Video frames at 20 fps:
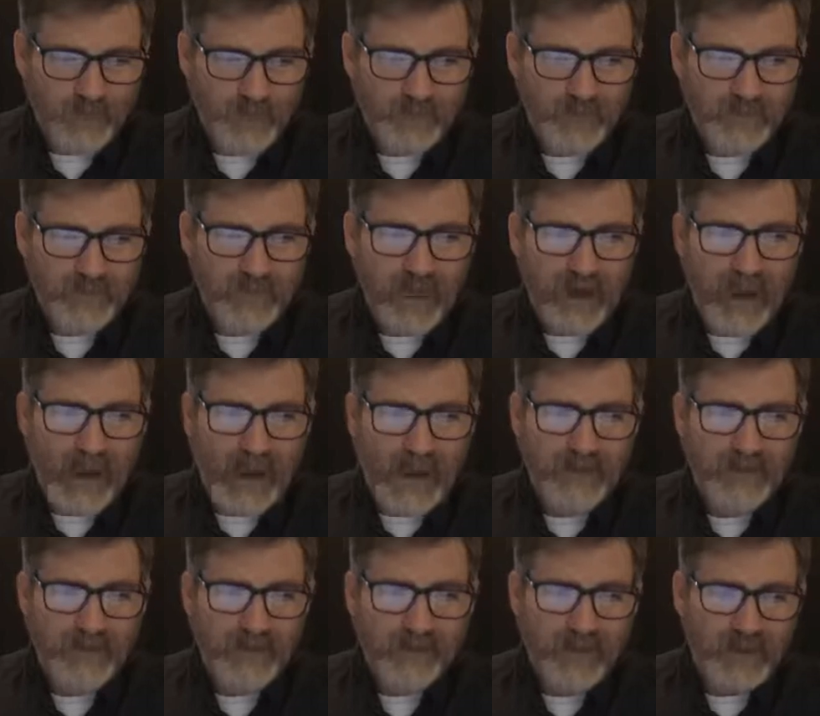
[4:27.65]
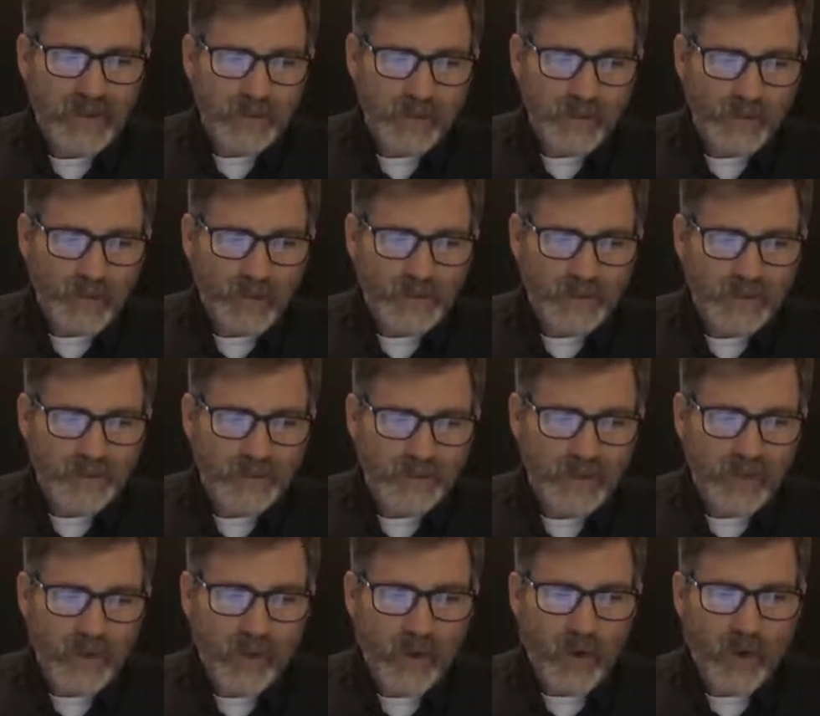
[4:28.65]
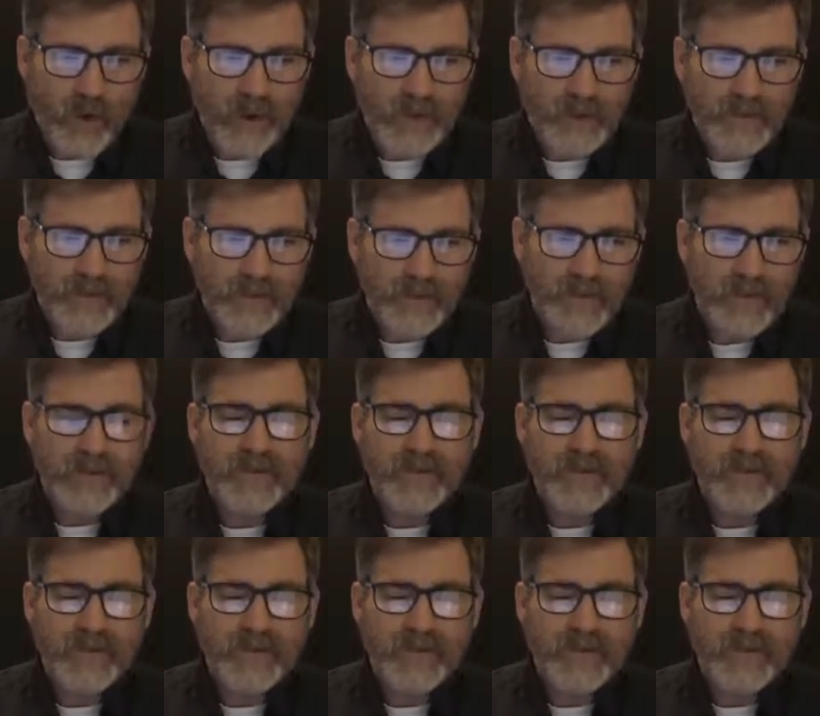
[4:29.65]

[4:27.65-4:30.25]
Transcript: the skies with a Sukhoi